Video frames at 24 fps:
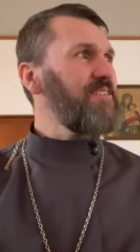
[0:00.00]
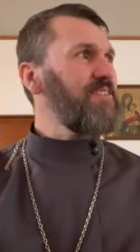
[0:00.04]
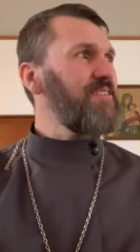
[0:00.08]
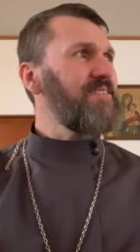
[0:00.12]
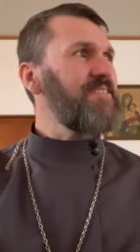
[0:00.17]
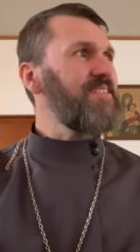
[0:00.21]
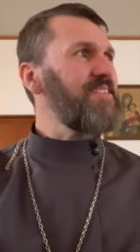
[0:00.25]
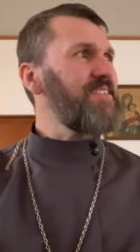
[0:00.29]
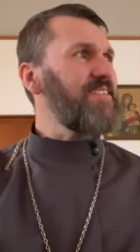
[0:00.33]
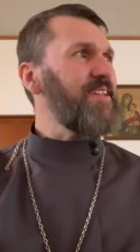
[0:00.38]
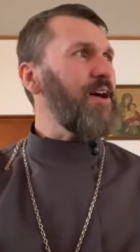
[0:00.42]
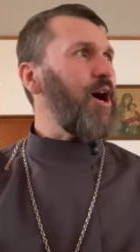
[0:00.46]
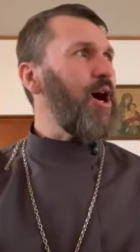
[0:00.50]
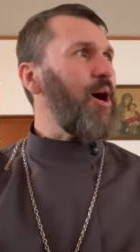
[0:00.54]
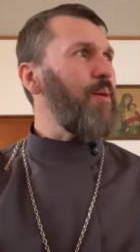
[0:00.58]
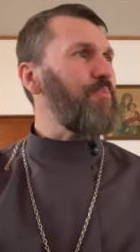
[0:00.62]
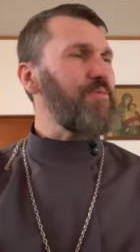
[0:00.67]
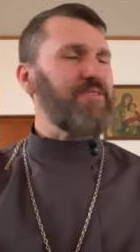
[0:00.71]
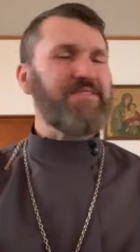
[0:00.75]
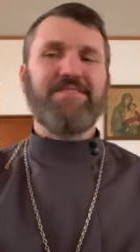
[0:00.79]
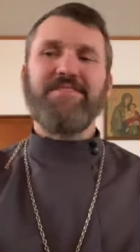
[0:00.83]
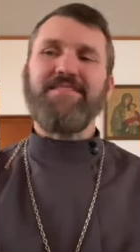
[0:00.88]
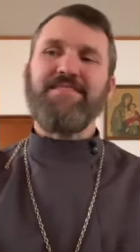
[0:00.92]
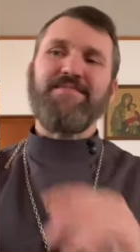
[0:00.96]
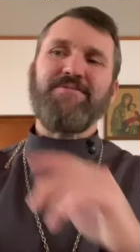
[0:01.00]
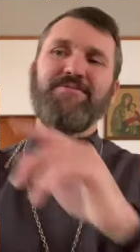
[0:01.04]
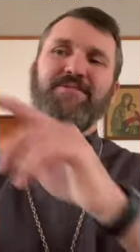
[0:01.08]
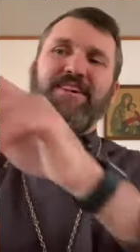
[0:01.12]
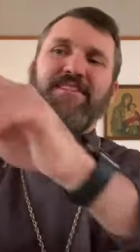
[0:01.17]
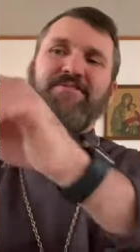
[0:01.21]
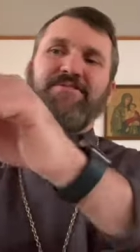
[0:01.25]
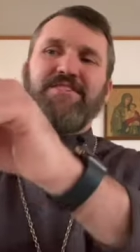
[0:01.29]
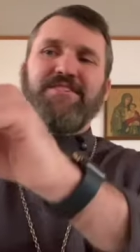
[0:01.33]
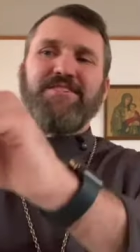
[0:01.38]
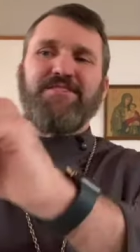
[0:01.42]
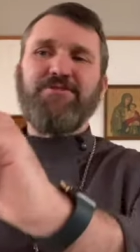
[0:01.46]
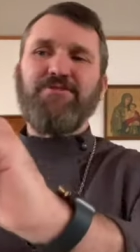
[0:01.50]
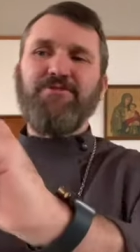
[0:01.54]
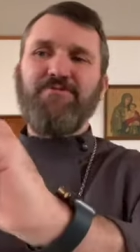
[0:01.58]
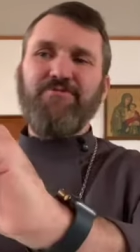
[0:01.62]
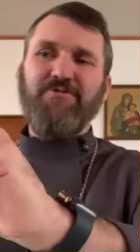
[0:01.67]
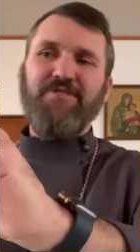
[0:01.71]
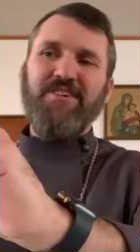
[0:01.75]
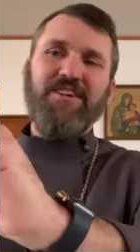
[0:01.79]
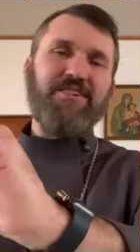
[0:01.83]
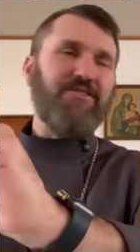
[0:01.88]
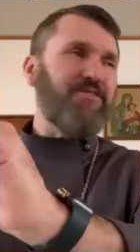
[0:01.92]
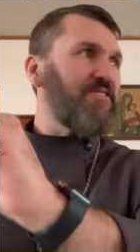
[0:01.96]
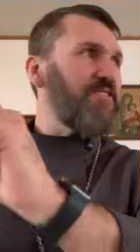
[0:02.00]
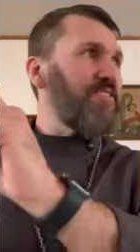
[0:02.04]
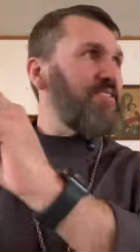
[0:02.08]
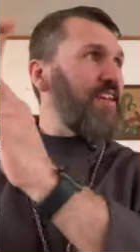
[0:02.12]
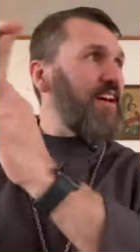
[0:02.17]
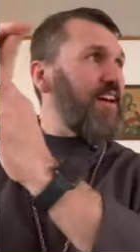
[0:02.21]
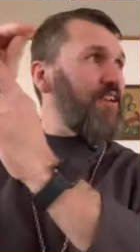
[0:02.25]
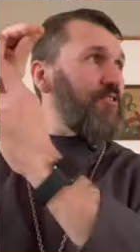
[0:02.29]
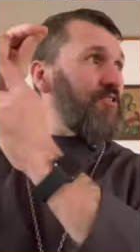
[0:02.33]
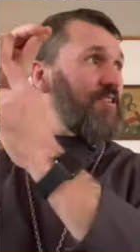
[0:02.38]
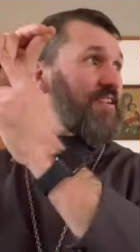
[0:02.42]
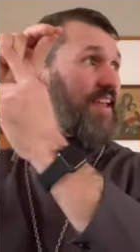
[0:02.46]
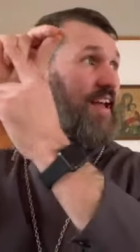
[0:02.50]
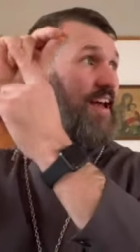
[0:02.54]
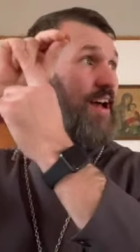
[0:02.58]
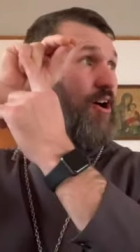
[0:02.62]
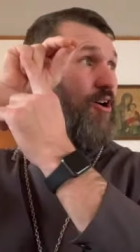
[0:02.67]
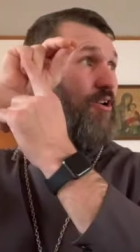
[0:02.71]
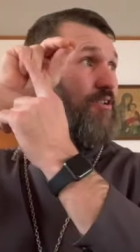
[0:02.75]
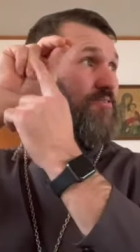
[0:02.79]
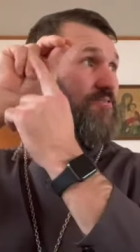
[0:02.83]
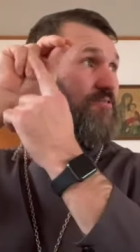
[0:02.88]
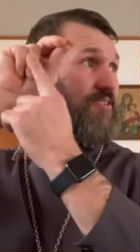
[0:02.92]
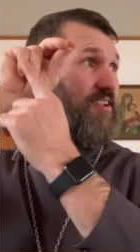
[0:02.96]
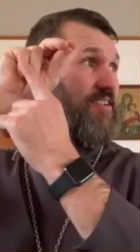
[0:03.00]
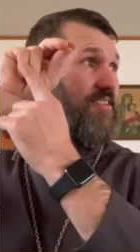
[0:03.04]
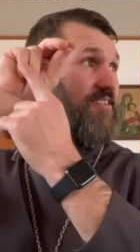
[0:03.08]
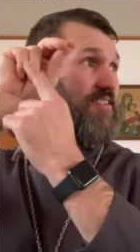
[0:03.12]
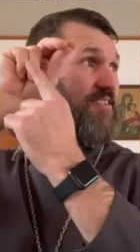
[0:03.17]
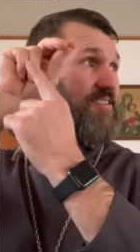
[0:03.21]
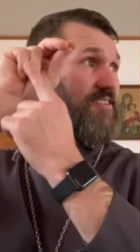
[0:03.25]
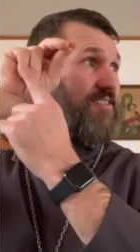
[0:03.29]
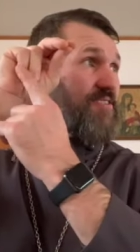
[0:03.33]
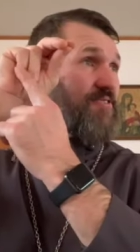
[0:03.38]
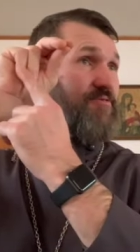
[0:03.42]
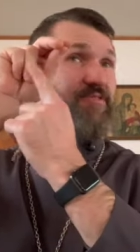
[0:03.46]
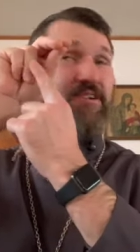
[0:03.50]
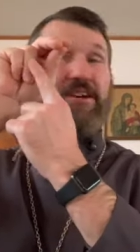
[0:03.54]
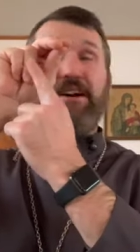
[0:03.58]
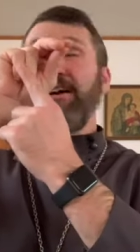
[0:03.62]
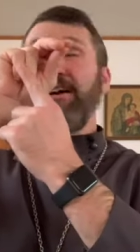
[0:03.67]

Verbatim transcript: It's just the opposite. We have these two fingers that are down, right? This is